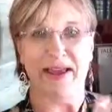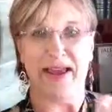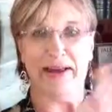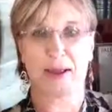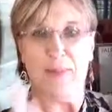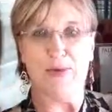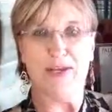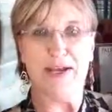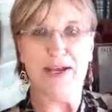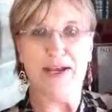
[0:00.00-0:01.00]
And
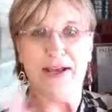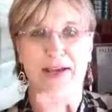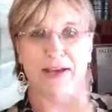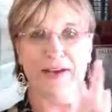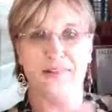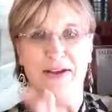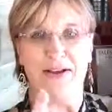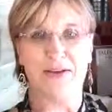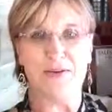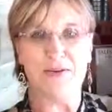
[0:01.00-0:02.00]
Emily,
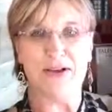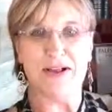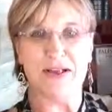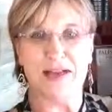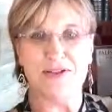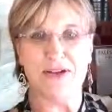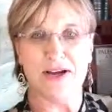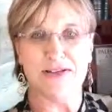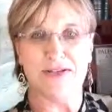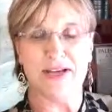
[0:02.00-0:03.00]
oh, glad you
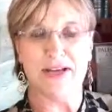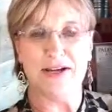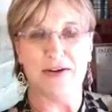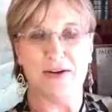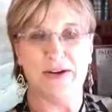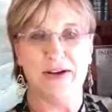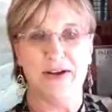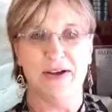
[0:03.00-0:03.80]
guys are here.